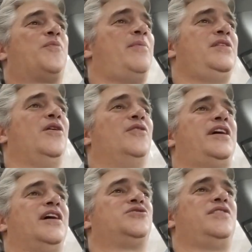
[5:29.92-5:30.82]
probably the only
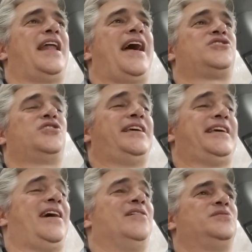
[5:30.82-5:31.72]
country that actually
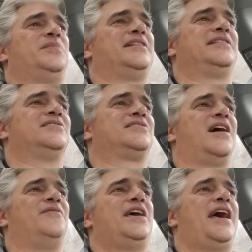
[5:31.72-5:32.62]
cares about this
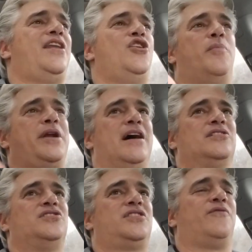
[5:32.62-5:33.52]
stuff, and nobody
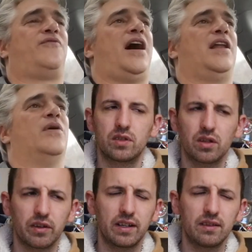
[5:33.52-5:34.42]
else is going to follow
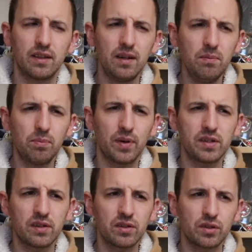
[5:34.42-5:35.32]
Sorry, didn't
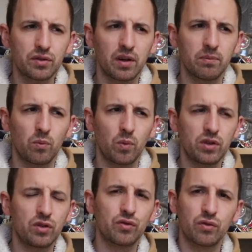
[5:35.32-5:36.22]
President Trump
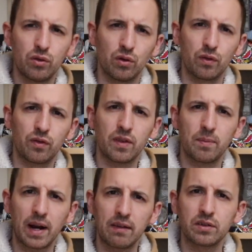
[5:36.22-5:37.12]
withdraw from
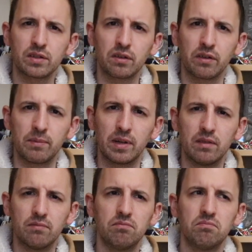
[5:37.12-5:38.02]
the Paris
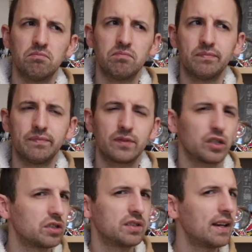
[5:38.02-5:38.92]
Agreement?
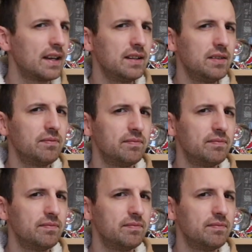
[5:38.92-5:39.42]
Just saying.